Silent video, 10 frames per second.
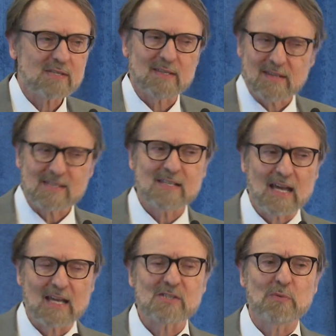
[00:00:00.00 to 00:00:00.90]
It doesn't
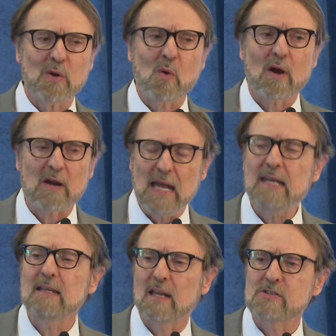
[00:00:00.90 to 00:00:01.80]
actually require
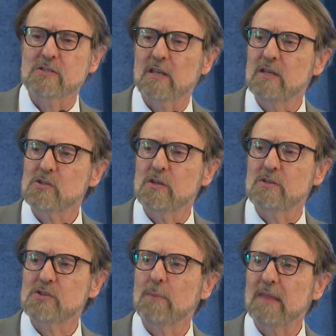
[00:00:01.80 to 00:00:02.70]
any legislation.
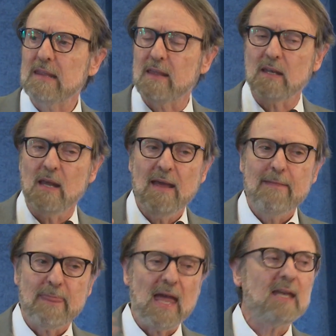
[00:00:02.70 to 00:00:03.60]
It's something that
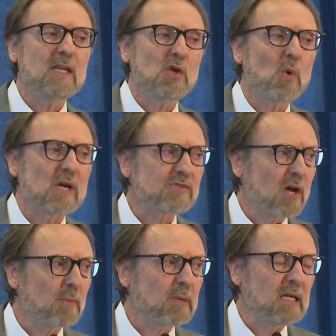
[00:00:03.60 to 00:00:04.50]
any U.S.
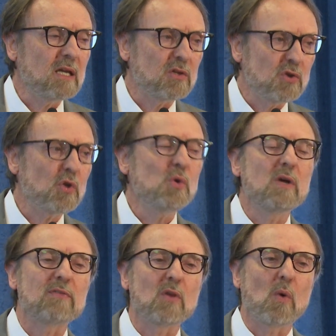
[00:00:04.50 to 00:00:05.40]
company can do
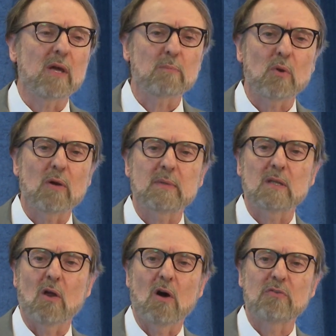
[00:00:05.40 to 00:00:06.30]
given the way employment
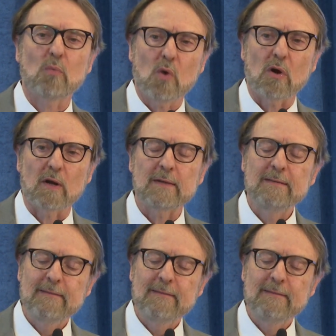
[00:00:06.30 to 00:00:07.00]
laws work.